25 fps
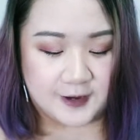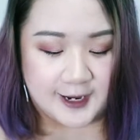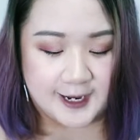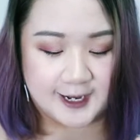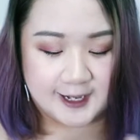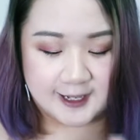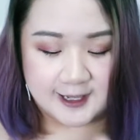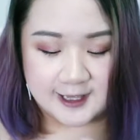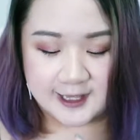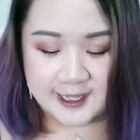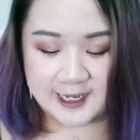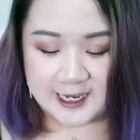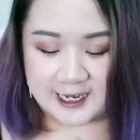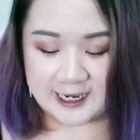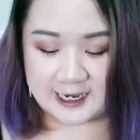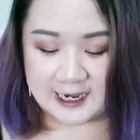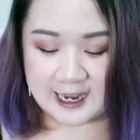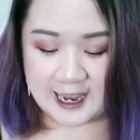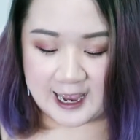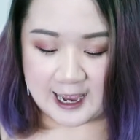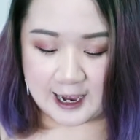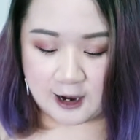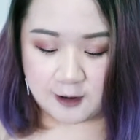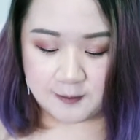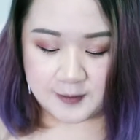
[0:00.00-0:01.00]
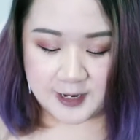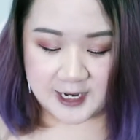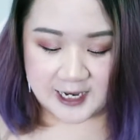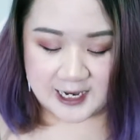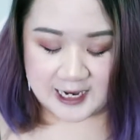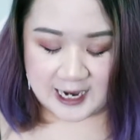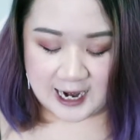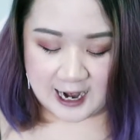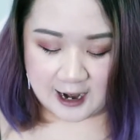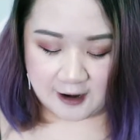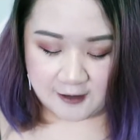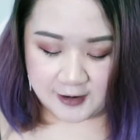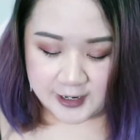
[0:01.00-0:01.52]
Veil in How Many
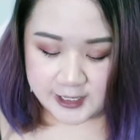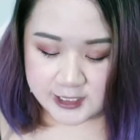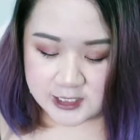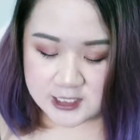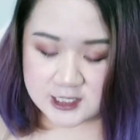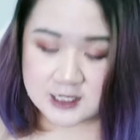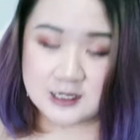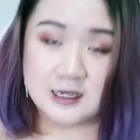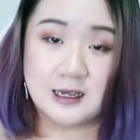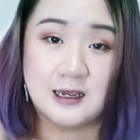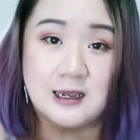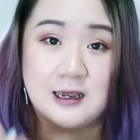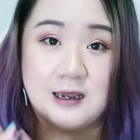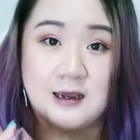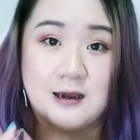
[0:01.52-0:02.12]
Carats.